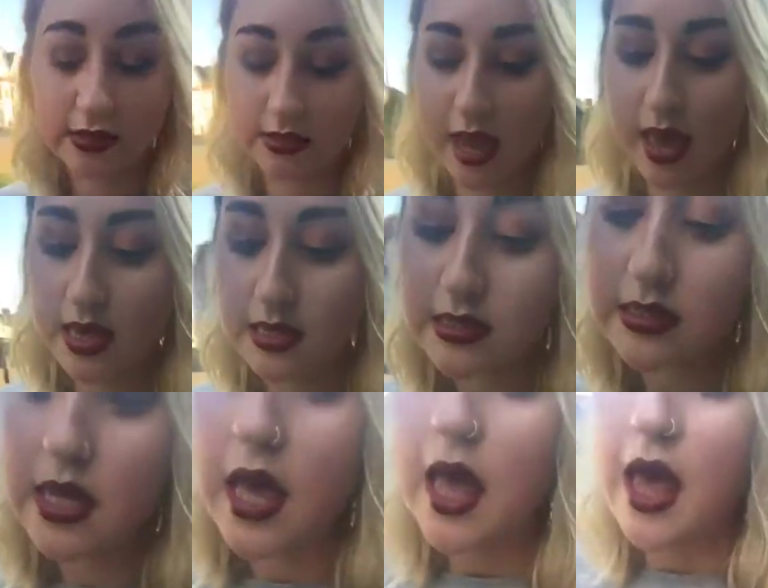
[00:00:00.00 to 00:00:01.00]

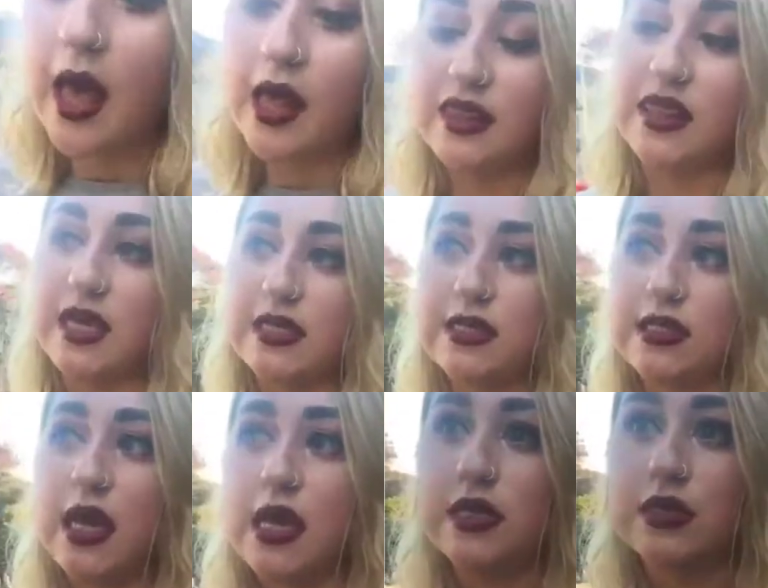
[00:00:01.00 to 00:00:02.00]
Cathays.
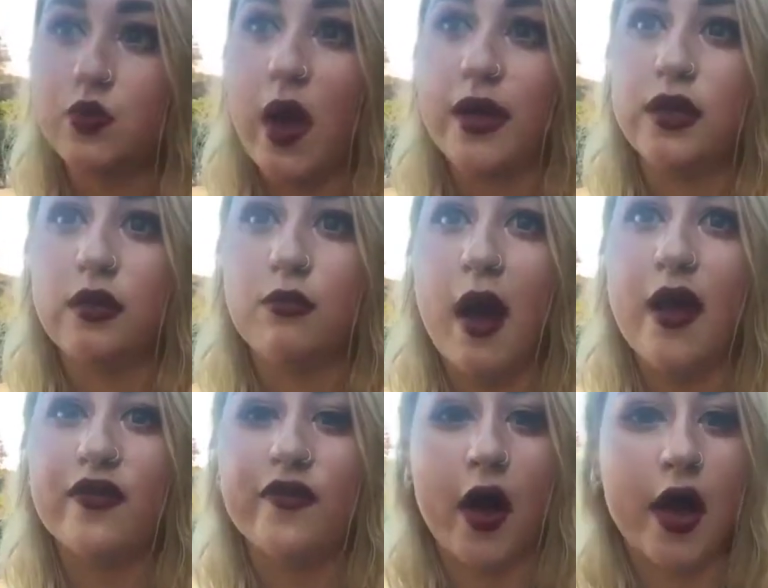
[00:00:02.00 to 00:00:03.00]
This is where you
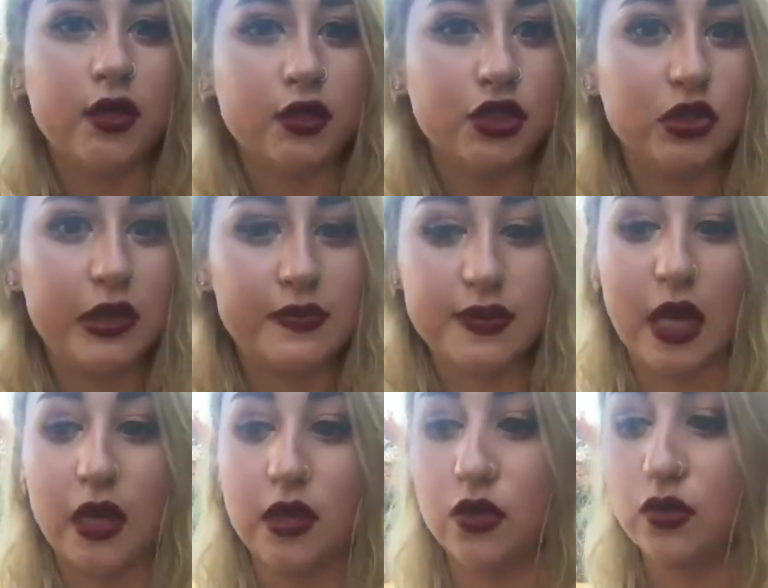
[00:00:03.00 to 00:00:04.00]
might find you live
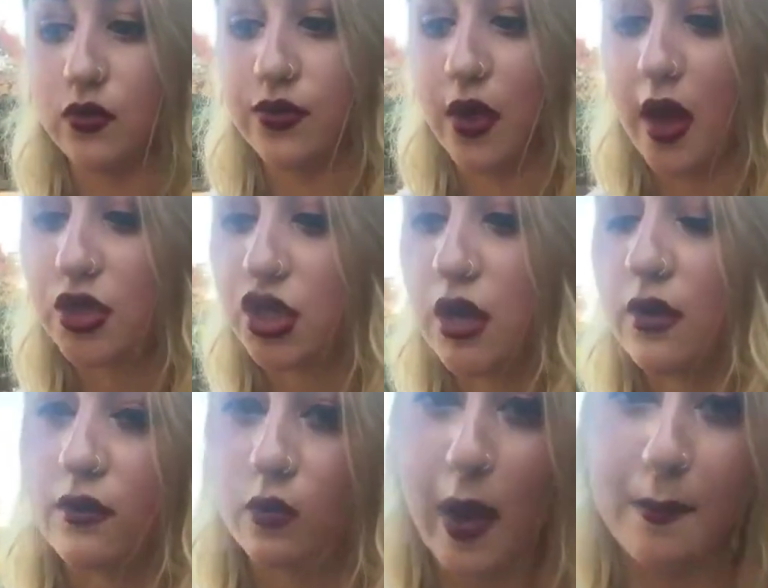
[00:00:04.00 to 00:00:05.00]
second or third year.
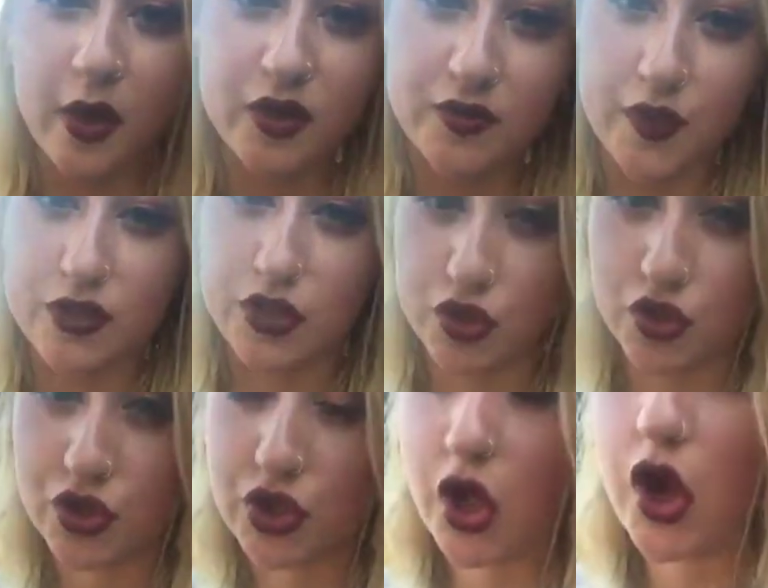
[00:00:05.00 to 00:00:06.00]
It's where most of our
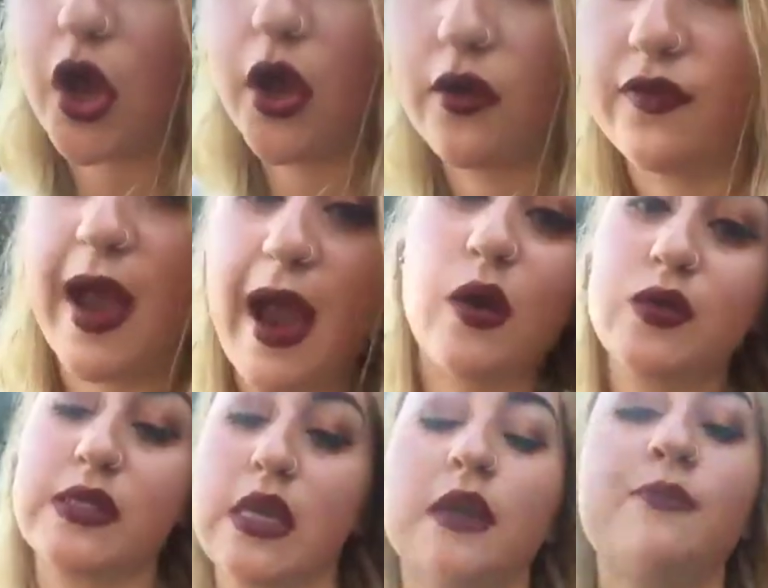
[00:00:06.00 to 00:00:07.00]
students look for
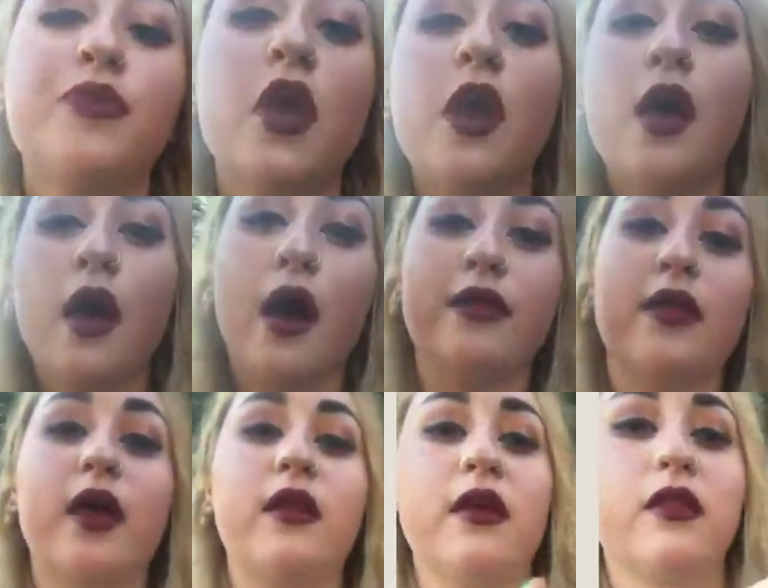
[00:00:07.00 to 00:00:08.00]
housing and
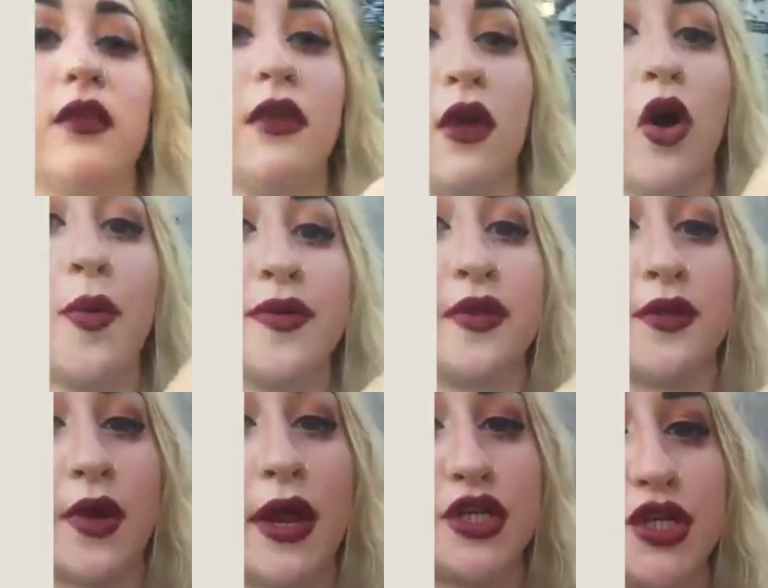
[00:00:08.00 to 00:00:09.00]
then in the opposite
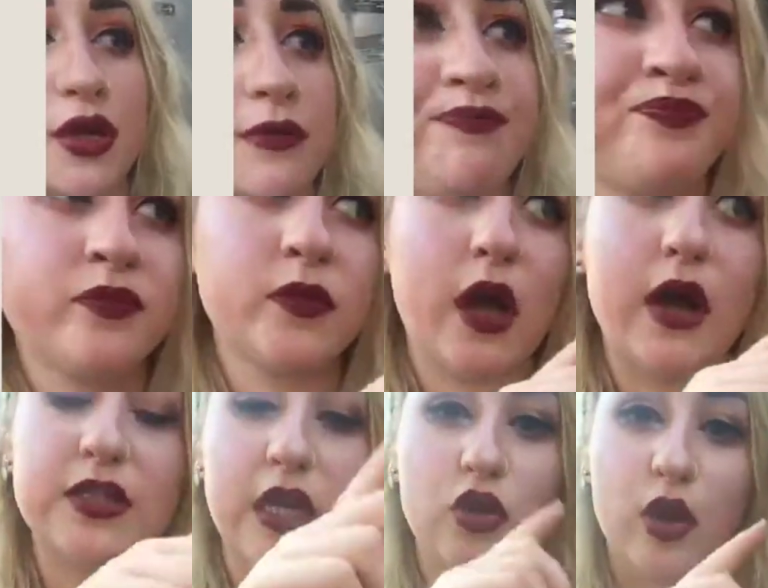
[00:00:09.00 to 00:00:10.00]
direction
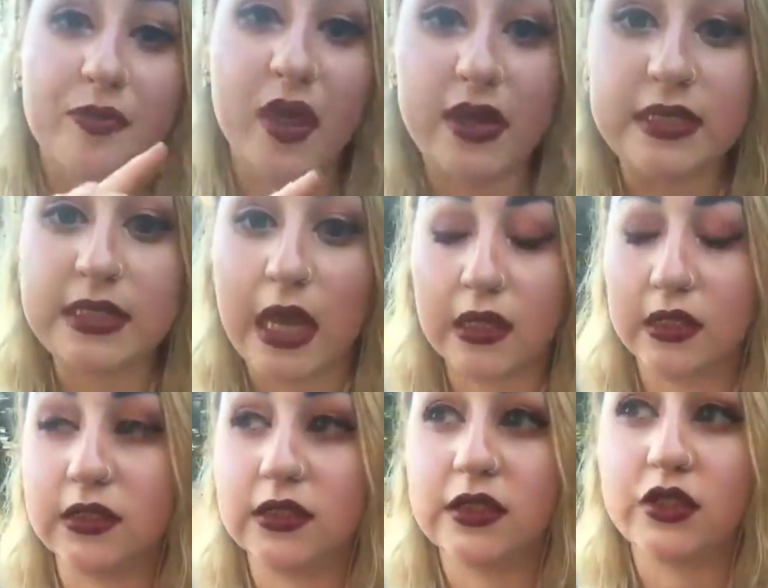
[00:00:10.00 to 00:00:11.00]
I'll take you up there in a
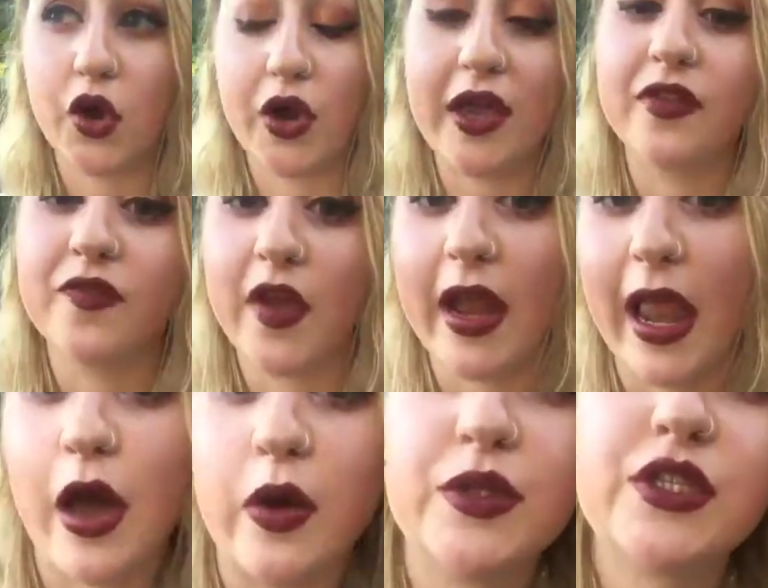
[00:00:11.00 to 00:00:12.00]
second sorry it's very
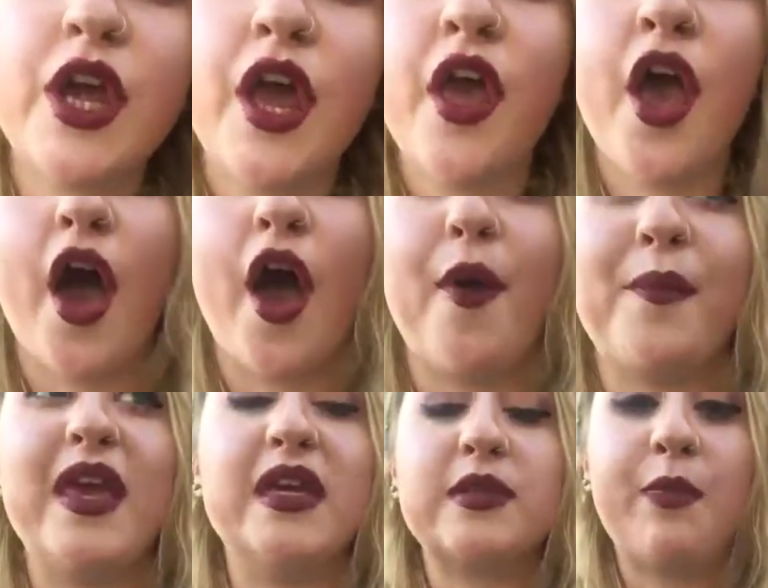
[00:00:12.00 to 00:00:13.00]
loud
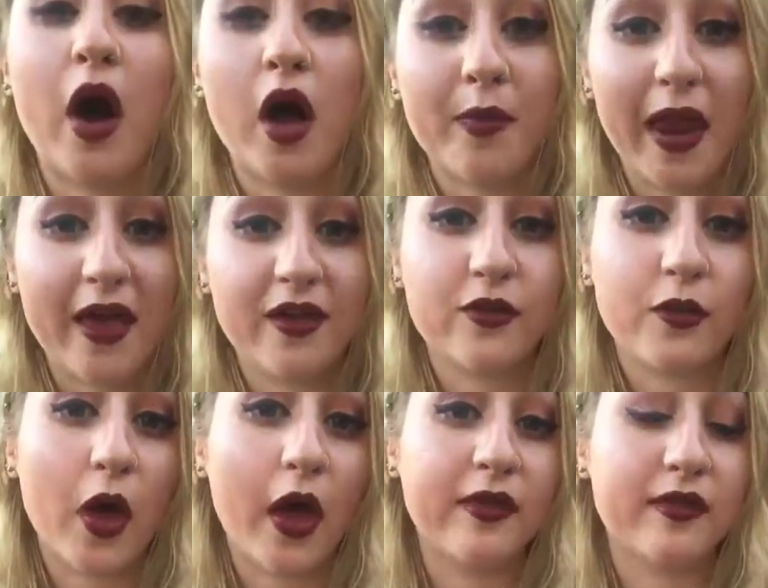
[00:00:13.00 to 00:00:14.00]
um, is Park Place
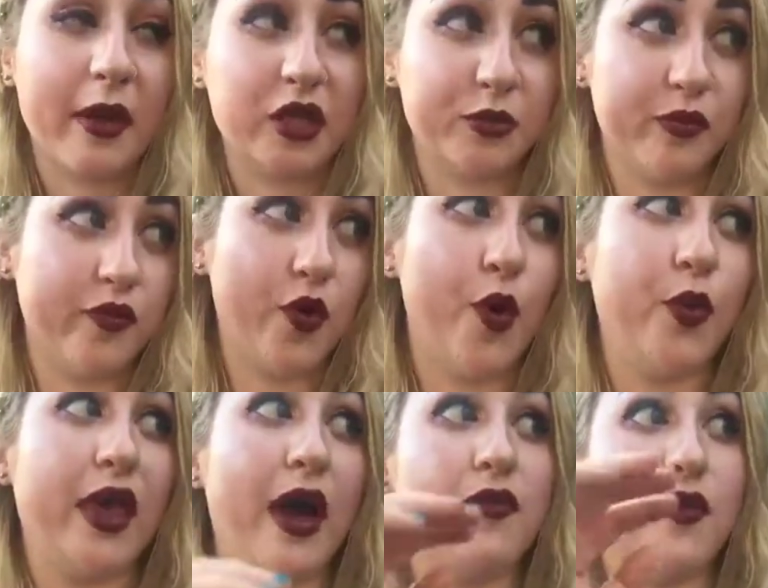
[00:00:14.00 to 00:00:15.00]
uh, as I mentioned before
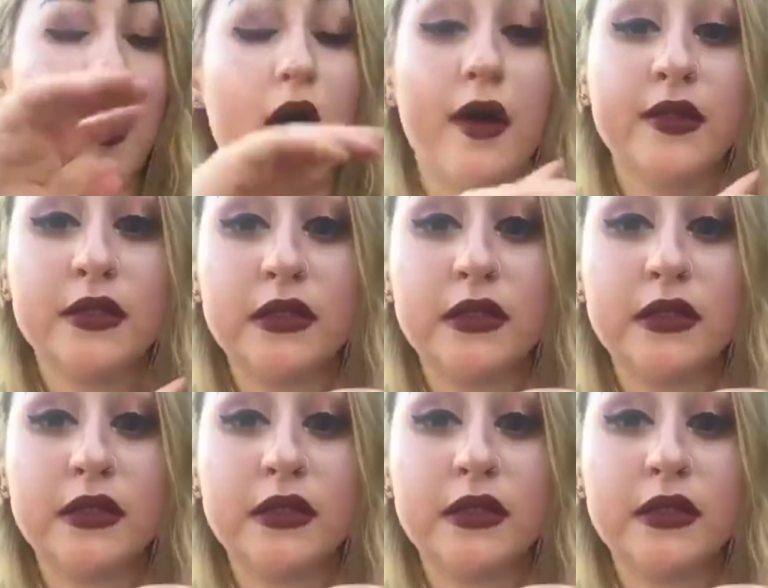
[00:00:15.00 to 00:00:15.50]
we have our